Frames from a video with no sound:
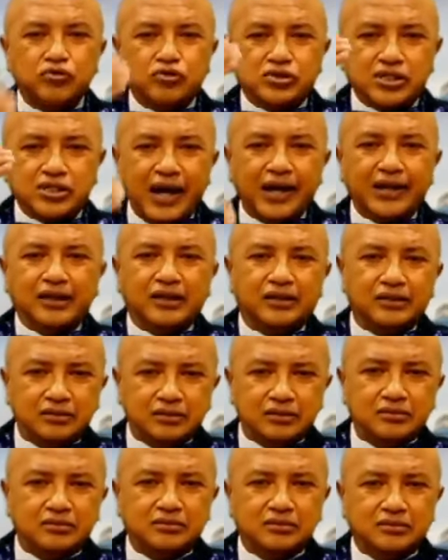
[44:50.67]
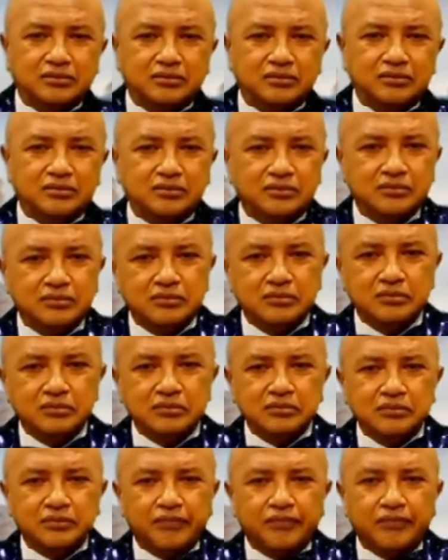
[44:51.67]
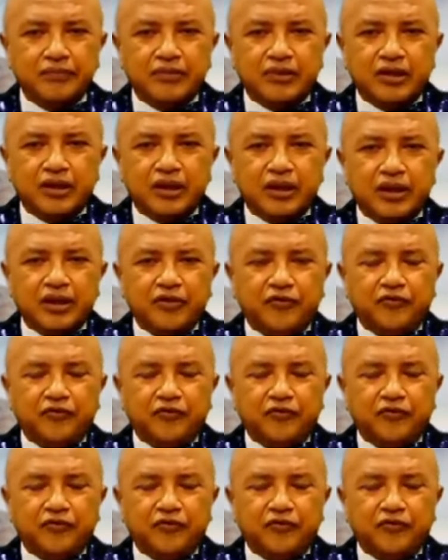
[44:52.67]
says and strength,